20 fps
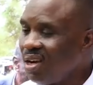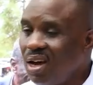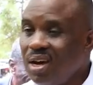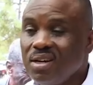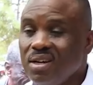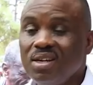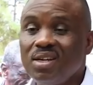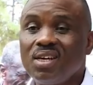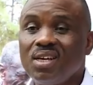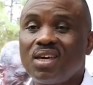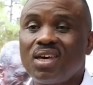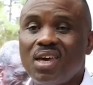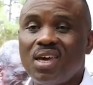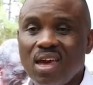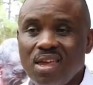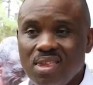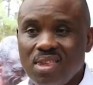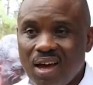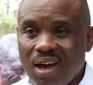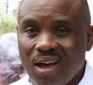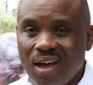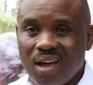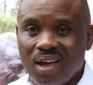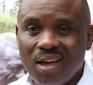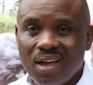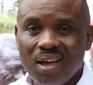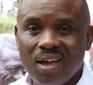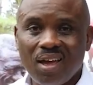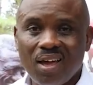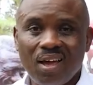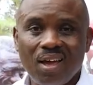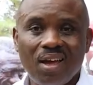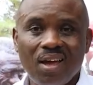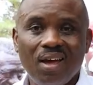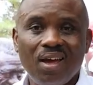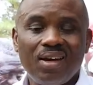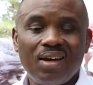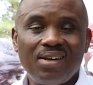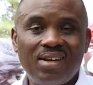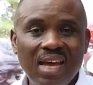And in Kenya,
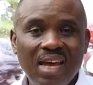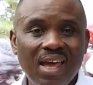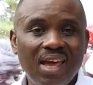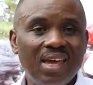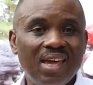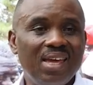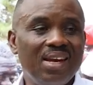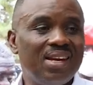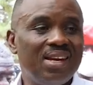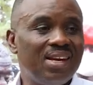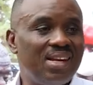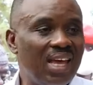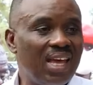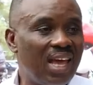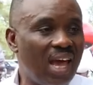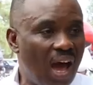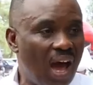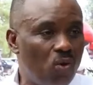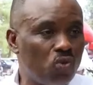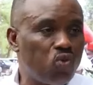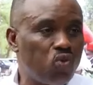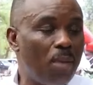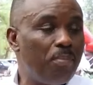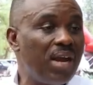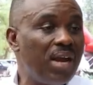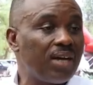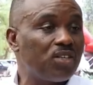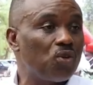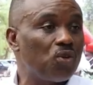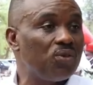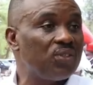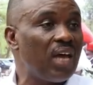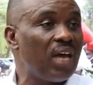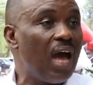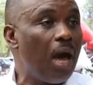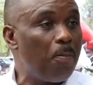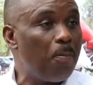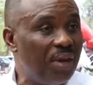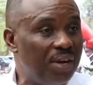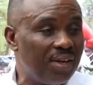day in, day out, abductions are
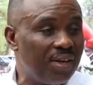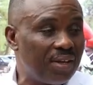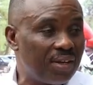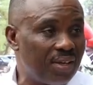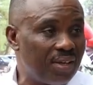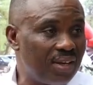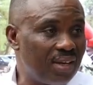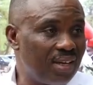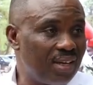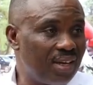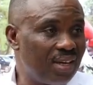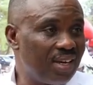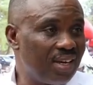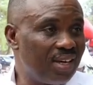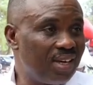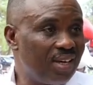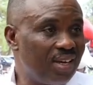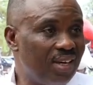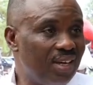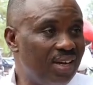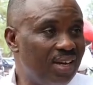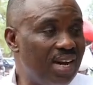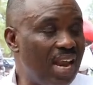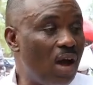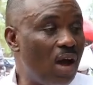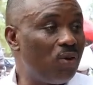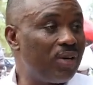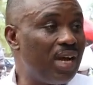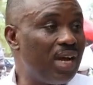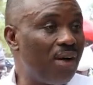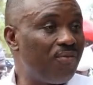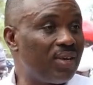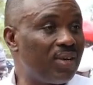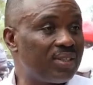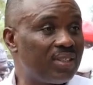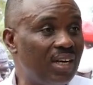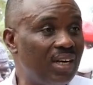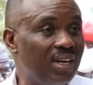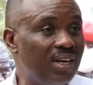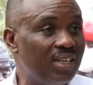happening. Now they have
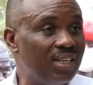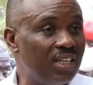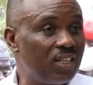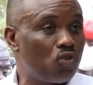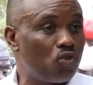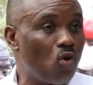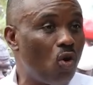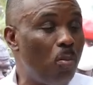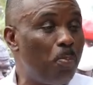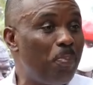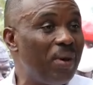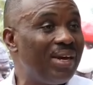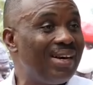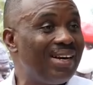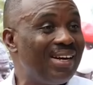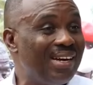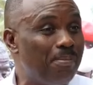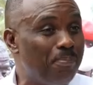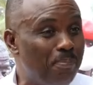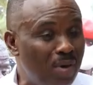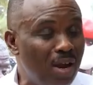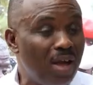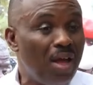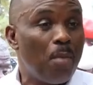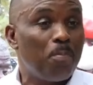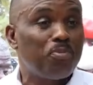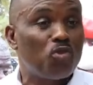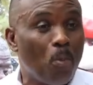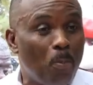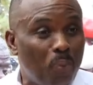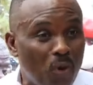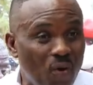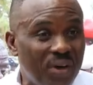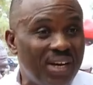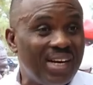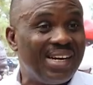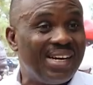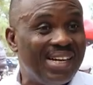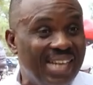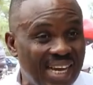extended it to
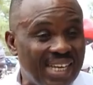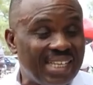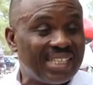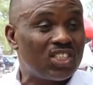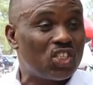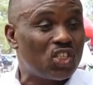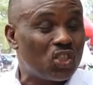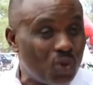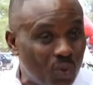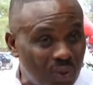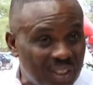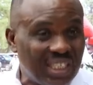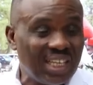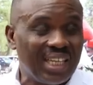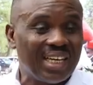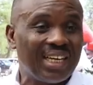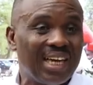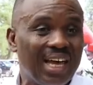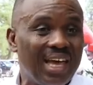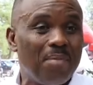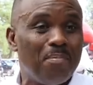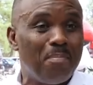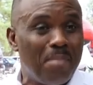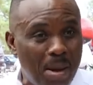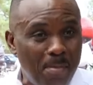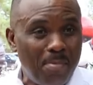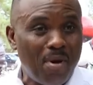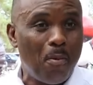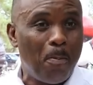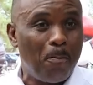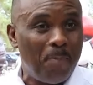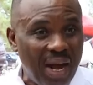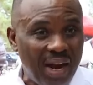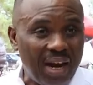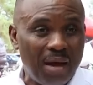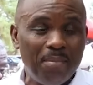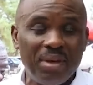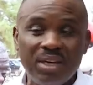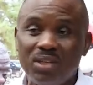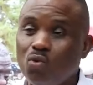broad day shooting. A member of
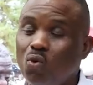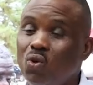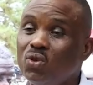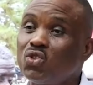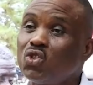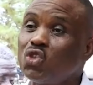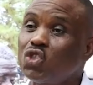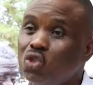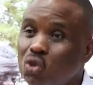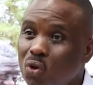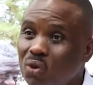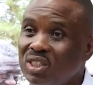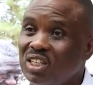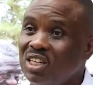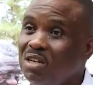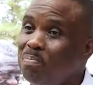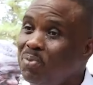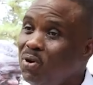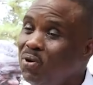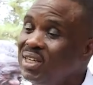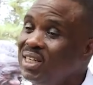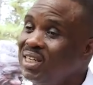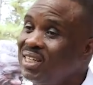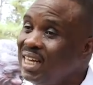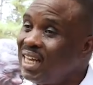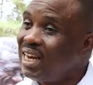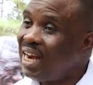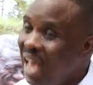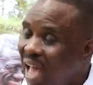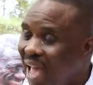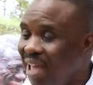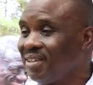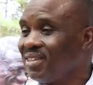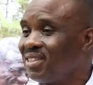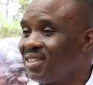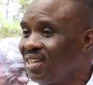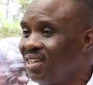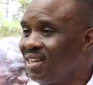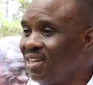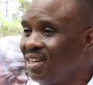parliament was shot in broad daylight.